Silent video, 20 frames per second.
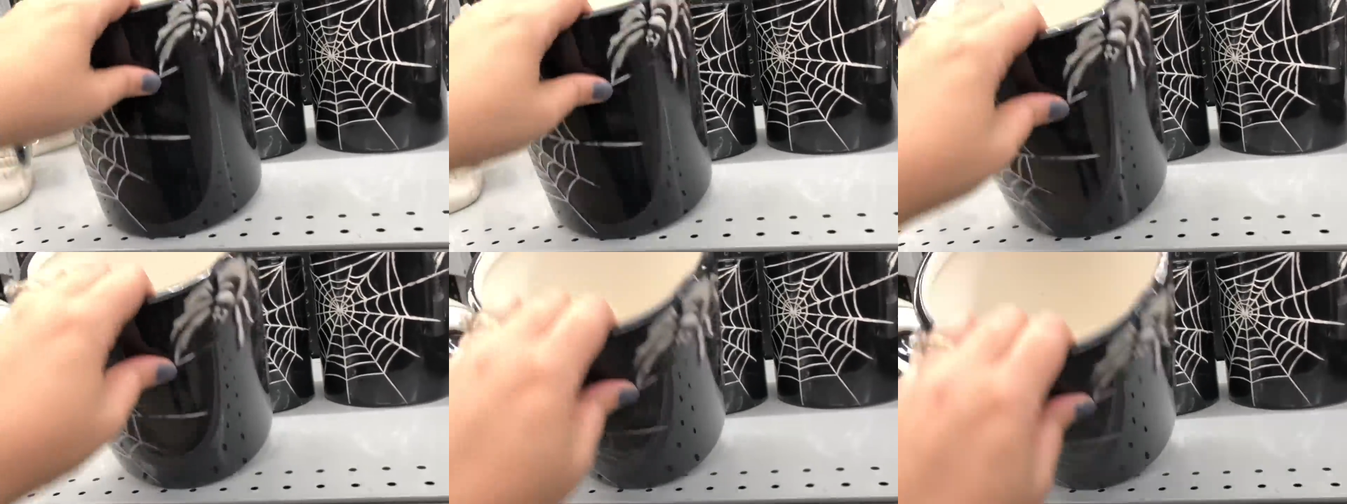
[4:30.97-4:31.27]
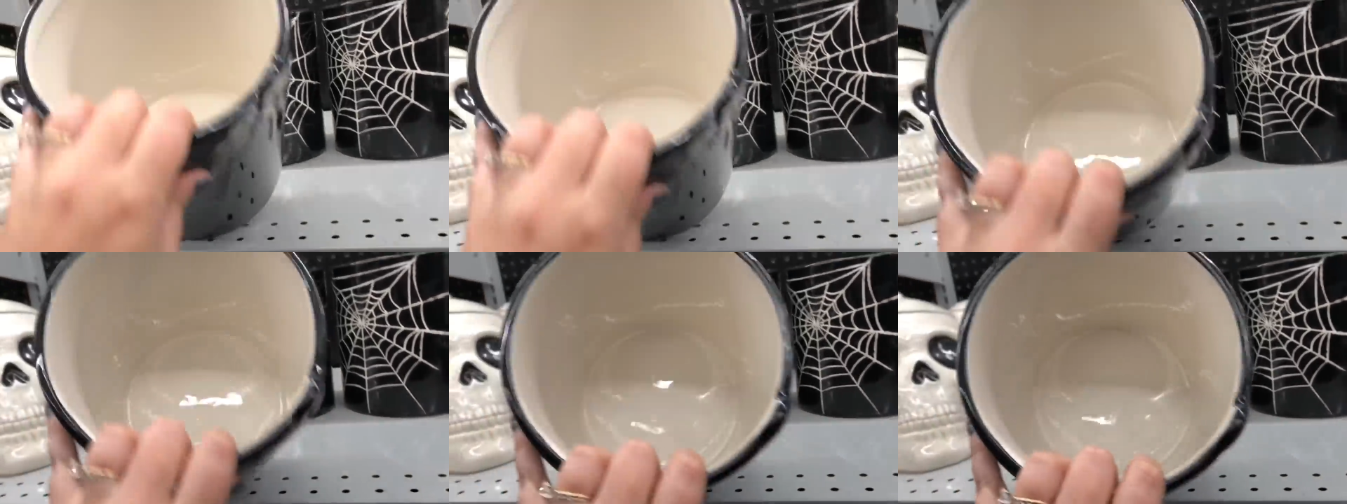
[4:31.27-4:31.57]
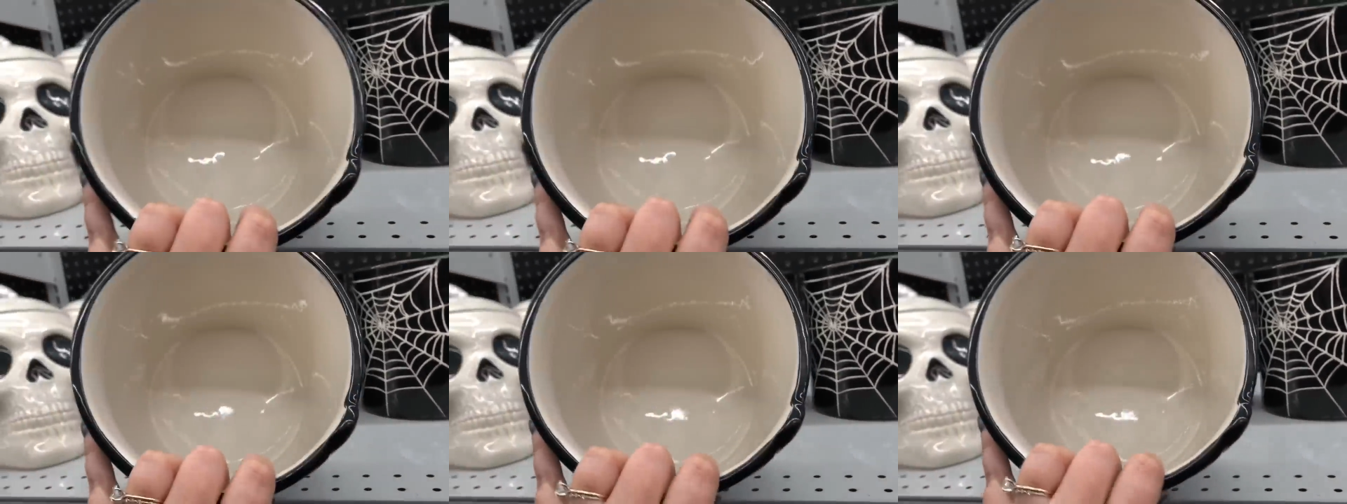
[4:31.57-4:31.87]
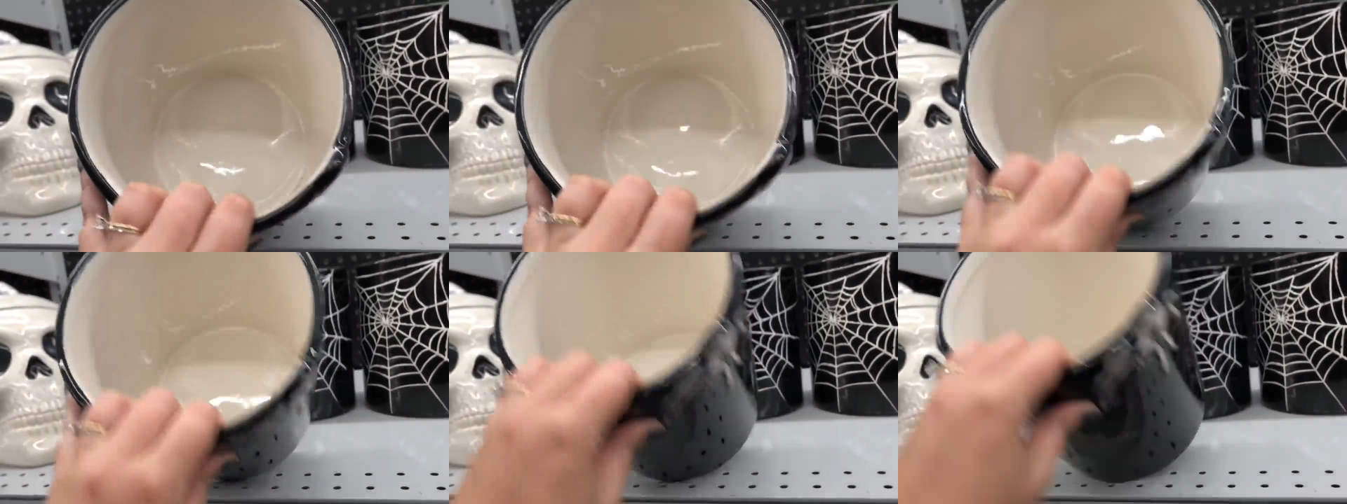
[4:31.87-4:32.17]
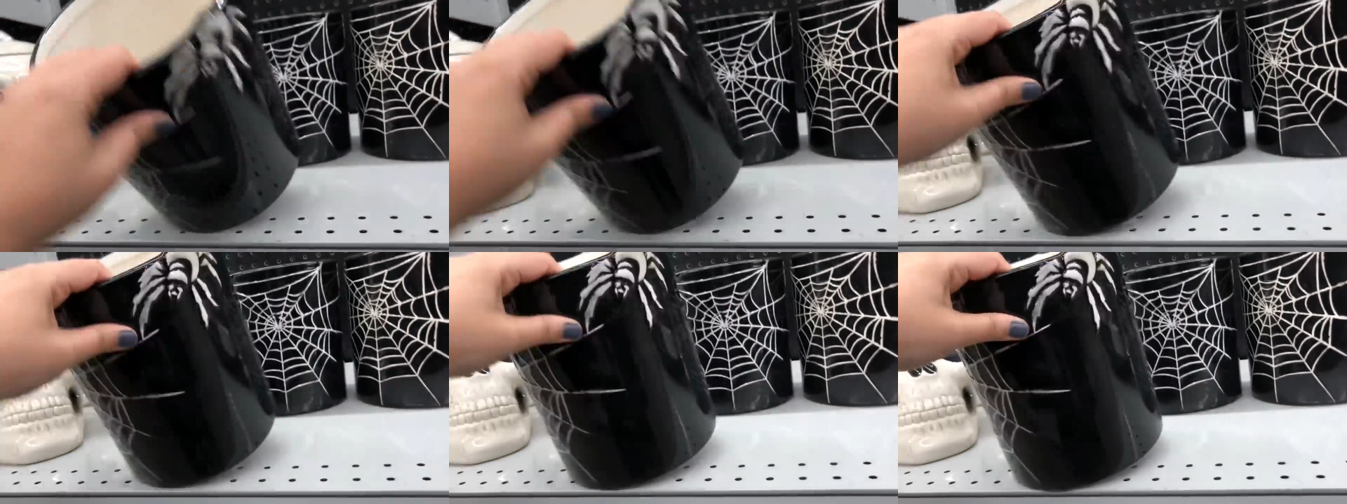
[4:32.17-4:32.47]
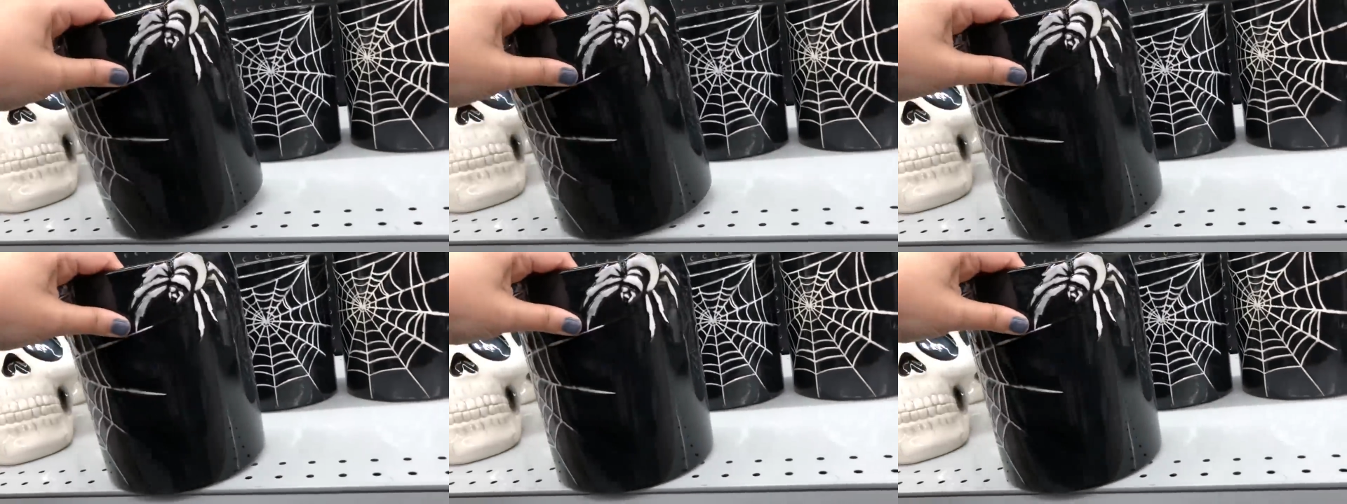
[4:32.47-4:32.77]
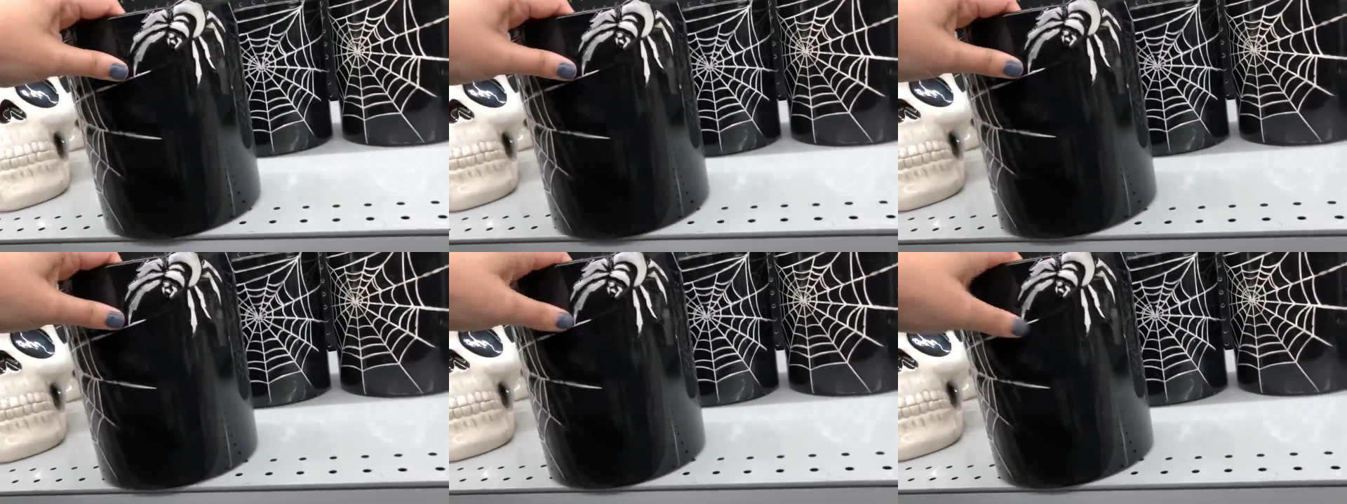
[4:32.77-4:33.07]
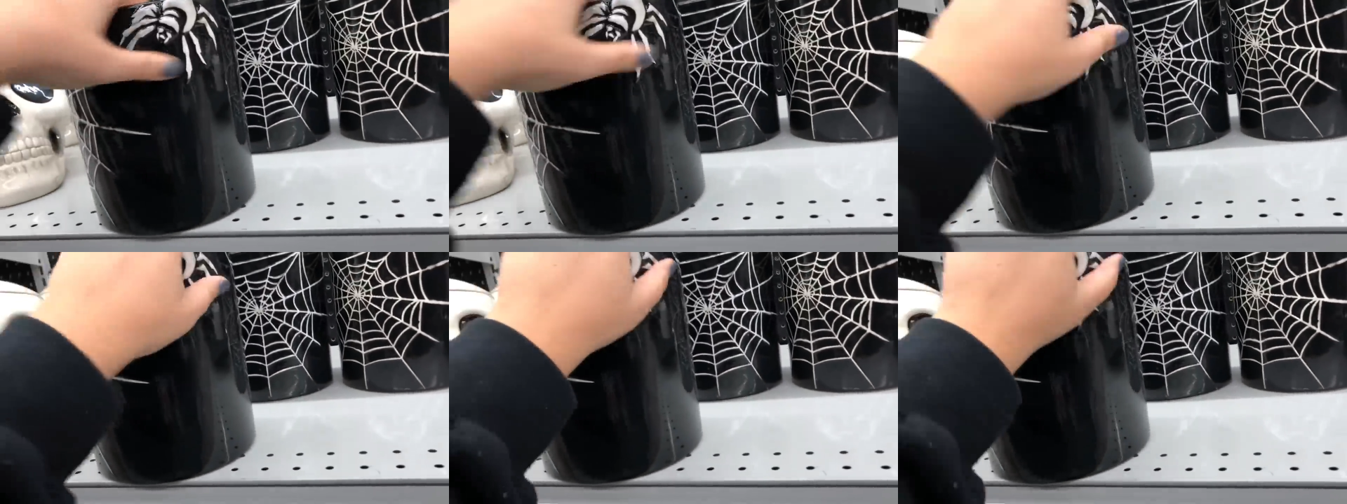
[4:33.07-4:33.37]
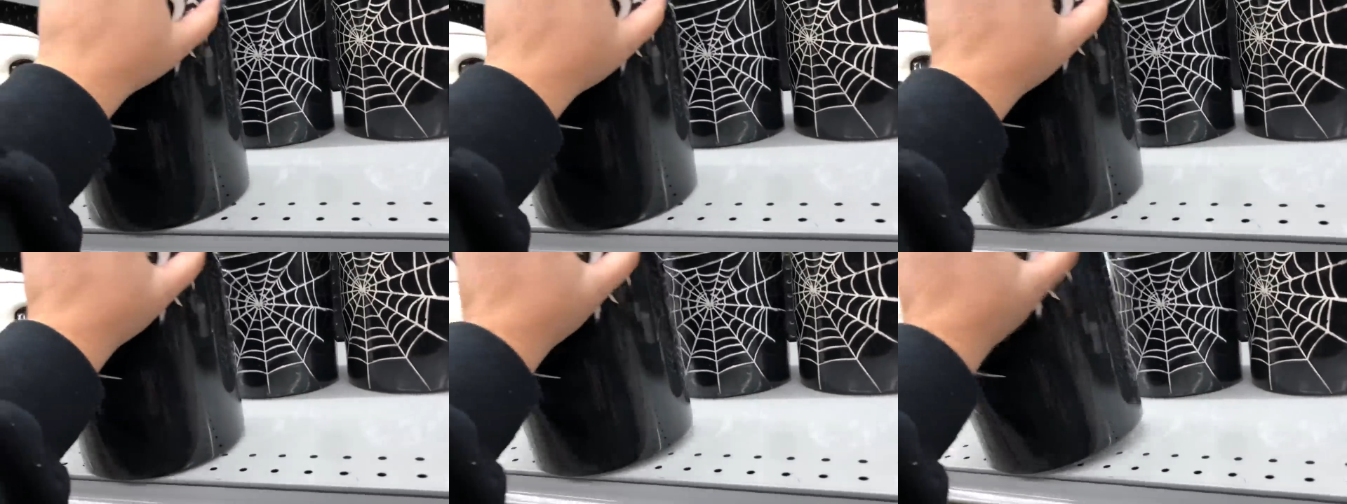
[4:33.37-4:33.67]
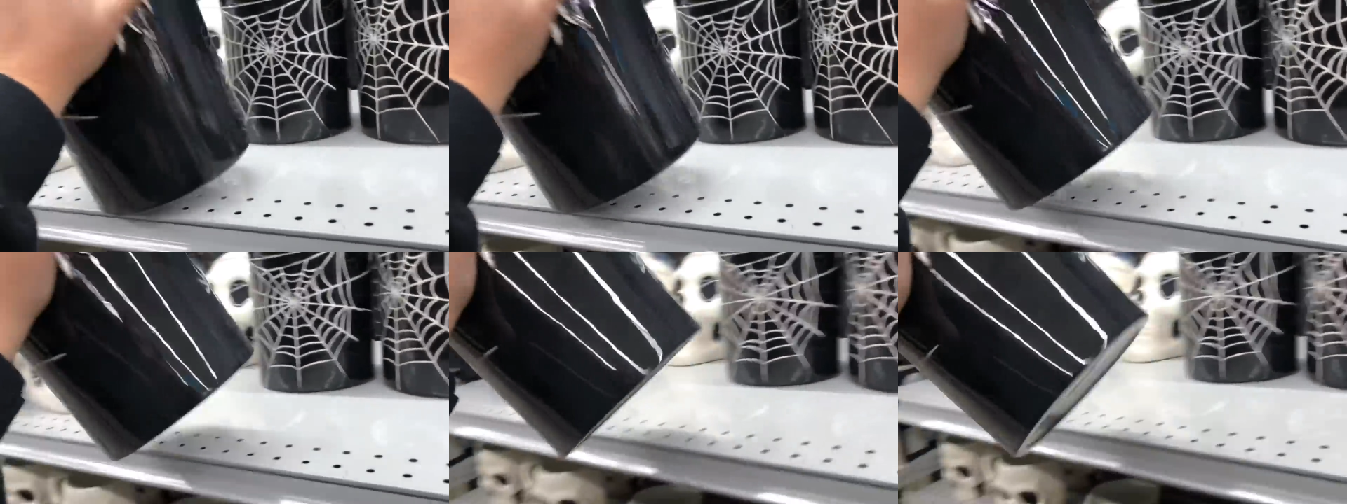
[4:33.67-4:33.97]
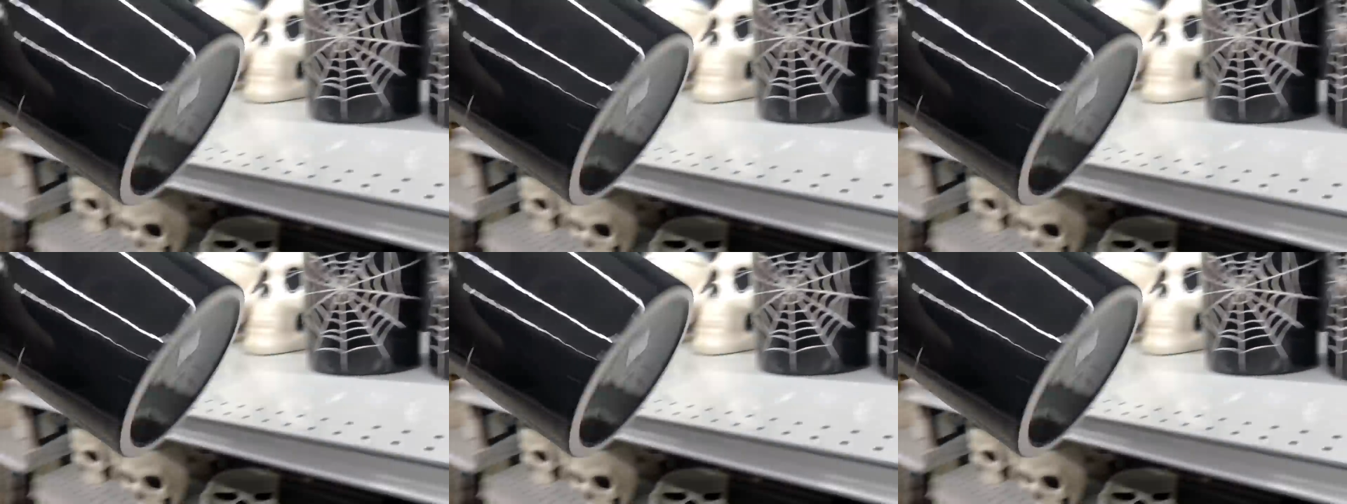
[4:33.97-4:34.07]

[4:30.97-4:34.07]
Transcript: Nobody's mouth can be seen.